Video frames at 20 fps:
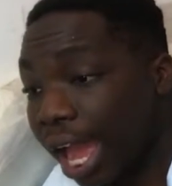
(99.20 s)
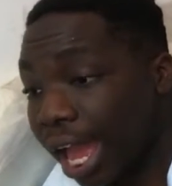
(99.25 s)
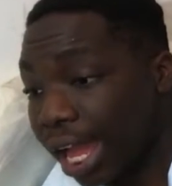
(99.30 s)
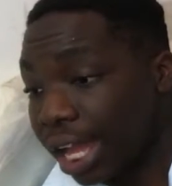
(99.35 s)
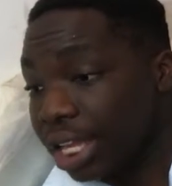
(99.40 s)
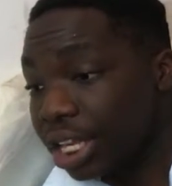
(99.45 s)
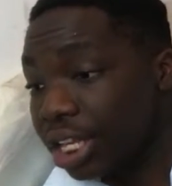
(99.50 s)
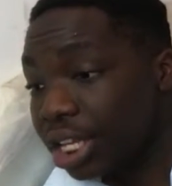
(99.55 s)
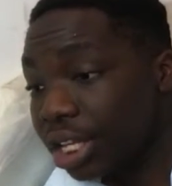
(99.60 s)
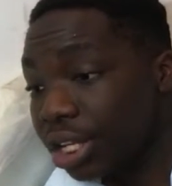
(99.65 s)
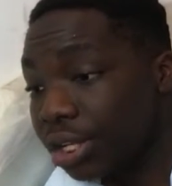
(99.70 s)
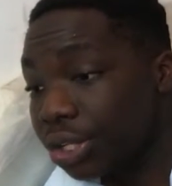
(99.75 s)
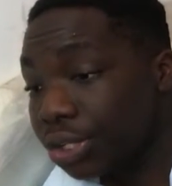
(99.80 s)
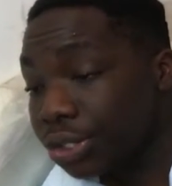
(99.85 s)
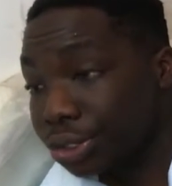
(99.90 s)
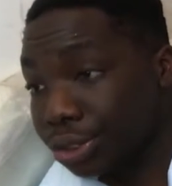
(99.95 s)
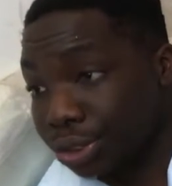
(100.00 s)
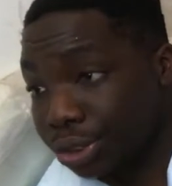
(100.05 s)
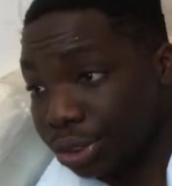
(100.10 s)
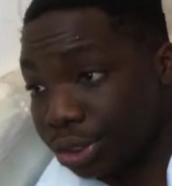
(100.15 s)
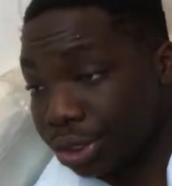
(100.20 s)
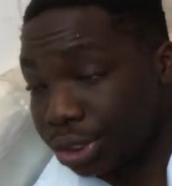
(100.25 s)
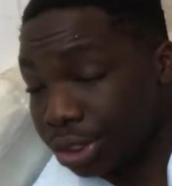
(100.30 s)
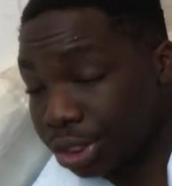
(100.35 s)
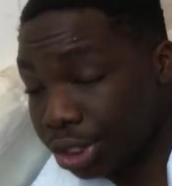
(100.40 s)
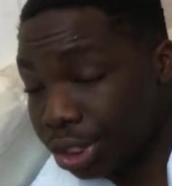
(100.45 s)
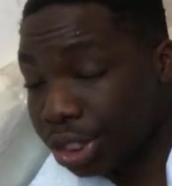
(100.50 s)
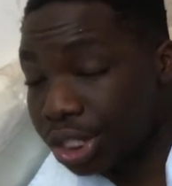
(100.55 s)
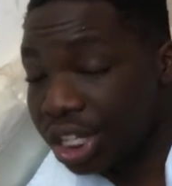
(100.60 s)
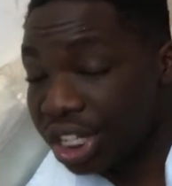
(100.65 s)
and you
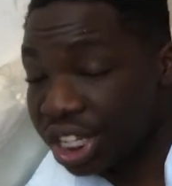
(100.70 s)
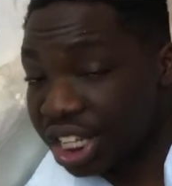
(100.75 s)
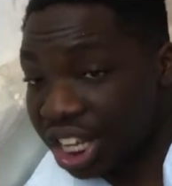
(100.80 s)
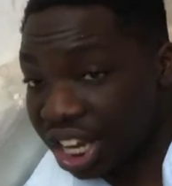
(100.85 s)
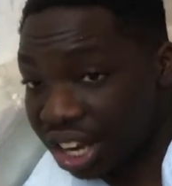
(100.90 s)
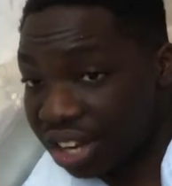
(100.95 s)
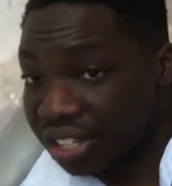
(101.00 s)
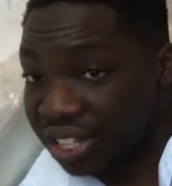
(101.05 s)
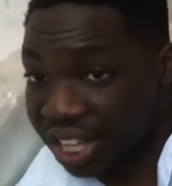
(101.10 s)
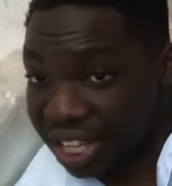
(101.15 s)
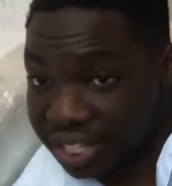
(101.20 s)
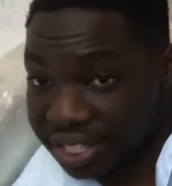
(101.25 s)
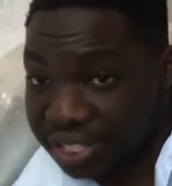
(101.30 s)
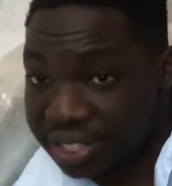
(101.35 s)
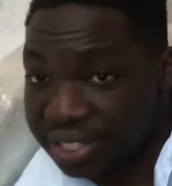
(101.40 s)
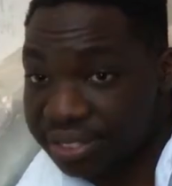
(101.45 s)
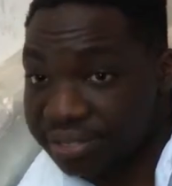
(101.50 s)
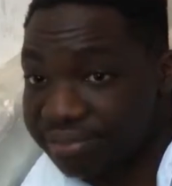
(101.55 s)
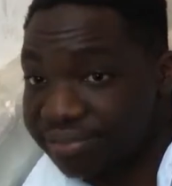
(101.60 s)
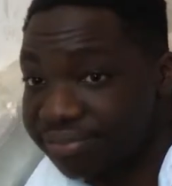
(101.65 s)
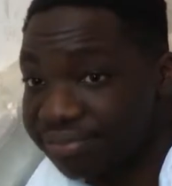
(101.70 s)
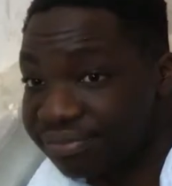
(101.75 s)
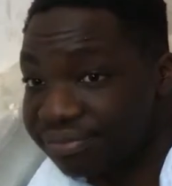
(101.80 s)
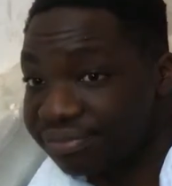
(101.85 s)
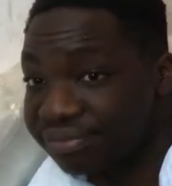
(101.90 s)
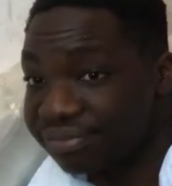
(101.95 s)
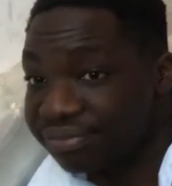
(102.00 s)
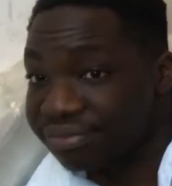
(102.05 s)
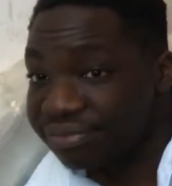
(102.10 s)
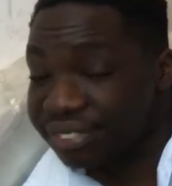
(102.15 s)
couldn't care less,
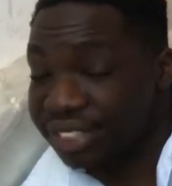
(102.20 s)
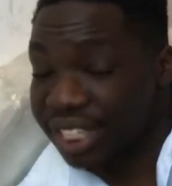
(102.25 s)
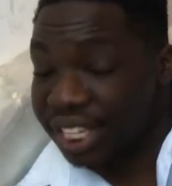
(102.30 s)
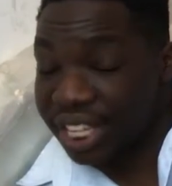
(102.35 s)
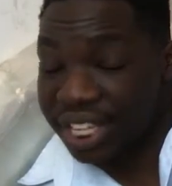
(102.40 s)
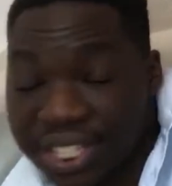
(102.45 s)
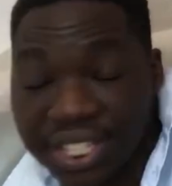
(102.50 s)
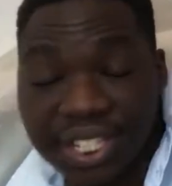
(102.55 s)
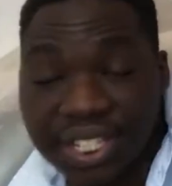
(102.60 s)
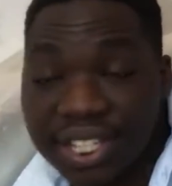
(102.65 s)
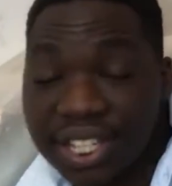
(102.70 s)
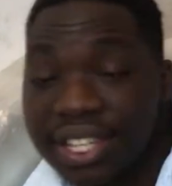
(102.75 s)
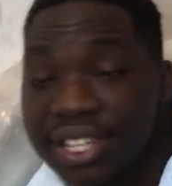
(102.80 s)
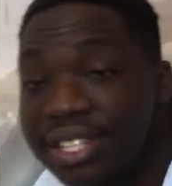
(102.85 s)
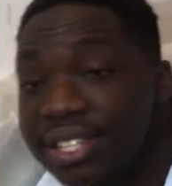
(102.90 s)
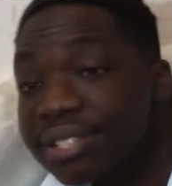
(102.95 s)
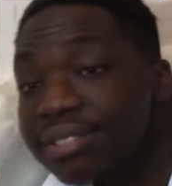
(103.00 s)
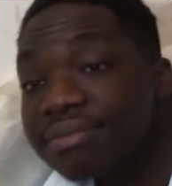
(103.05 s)
isn't it?